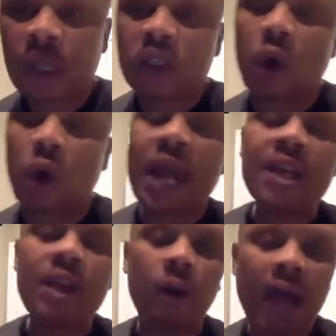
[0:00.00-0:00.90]
So on that
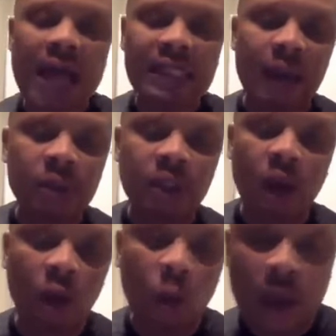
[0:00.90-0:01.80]
note, guys, that was
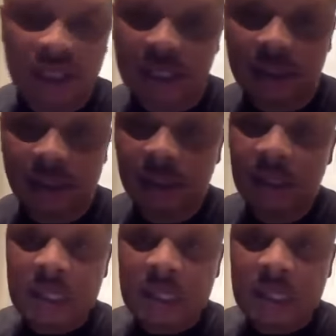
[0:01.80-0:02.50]
all the questions.